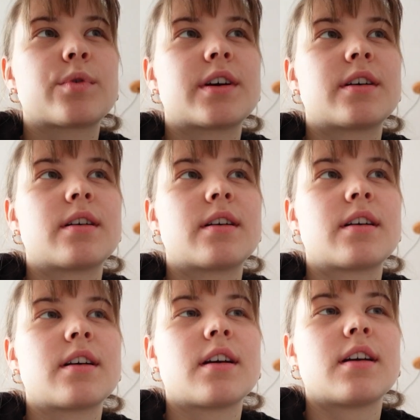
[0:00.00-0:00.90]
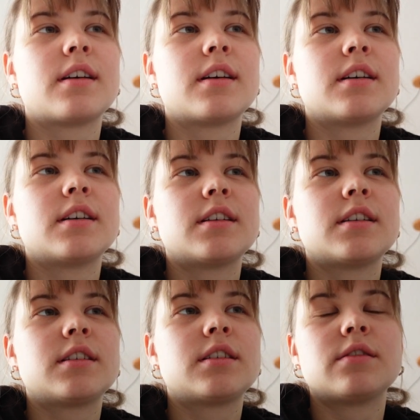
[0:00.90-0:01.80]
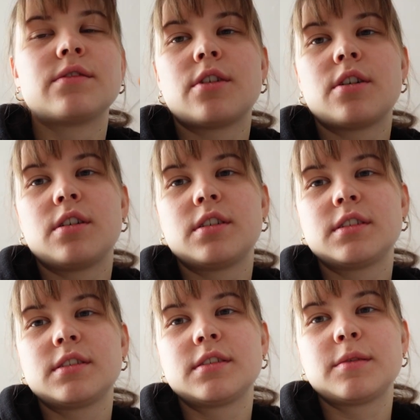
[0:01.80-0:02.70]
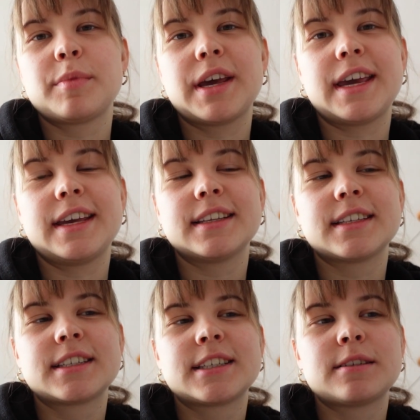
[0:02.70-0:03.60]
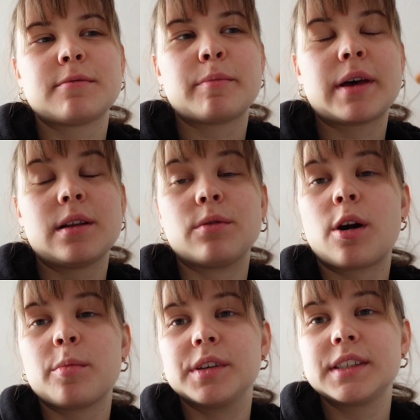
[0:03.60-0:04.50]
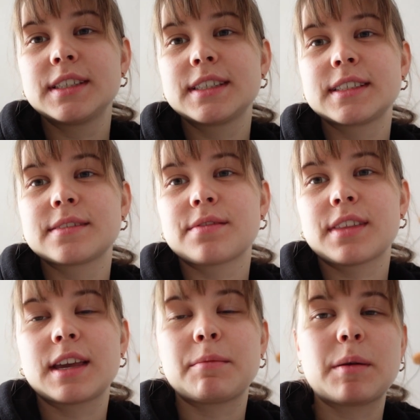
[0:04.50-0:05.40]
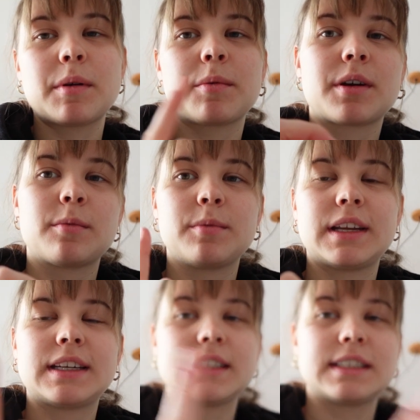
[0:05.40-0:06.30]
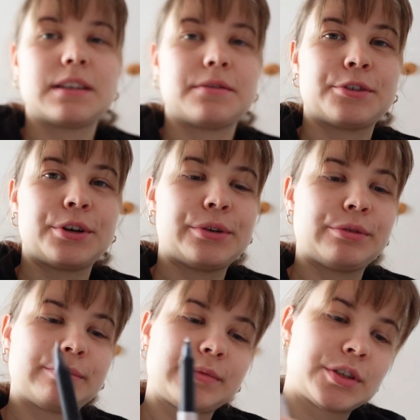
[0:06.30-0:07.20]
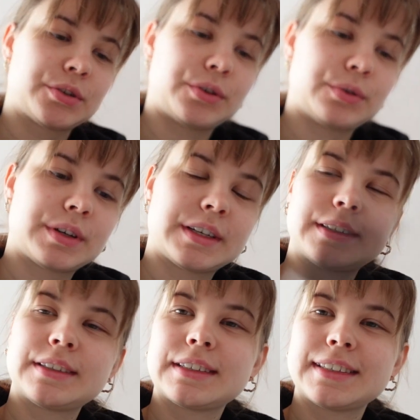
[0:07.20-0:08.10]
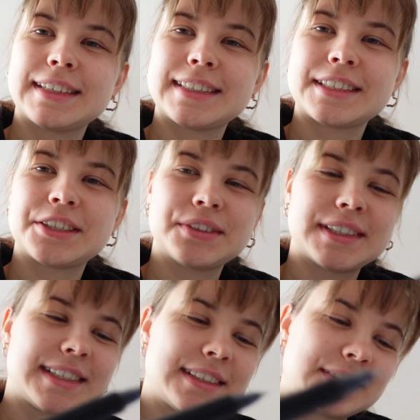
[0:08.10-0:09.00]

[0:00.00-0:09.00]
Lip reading: where Devon paints Mel Robbins, and maybe I'm gonna blend this in for you so you can listen to it.